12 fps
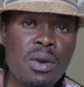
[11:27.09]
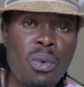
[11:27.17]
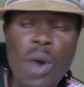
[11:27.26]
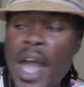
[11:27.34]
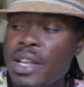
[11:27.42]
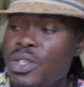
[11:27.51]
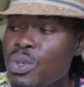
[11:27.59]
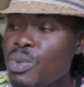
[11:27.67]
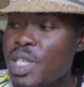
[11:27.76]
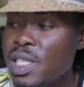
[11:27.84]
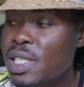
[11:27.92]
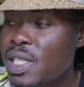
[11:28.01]
Why do
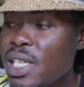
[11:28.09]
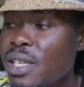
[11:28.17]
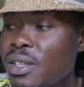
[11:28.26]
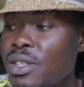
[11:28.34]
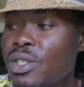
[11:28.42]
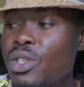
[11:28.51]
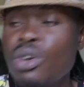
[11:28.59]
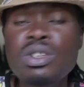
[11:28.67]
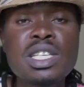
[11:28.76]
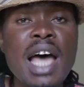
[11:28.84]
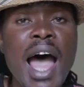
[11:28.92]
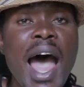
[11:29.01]
we still
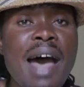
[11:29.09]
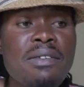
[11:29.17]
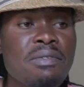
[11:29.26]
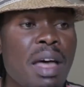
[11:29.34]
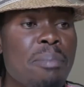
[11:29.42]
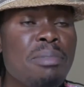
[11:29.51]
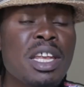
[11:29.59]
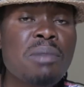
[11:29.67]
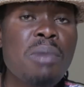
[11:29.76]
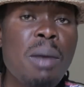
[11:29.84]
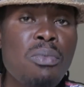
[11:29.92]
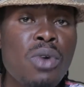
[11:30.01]
not have a
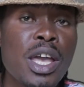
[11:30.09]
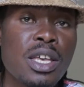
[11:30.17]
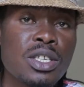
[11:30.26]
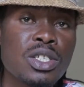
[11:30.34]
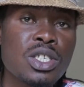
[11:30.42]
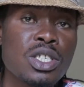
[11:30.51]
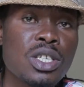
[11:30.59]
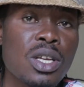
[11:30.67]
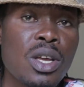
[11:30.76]
minimum wage?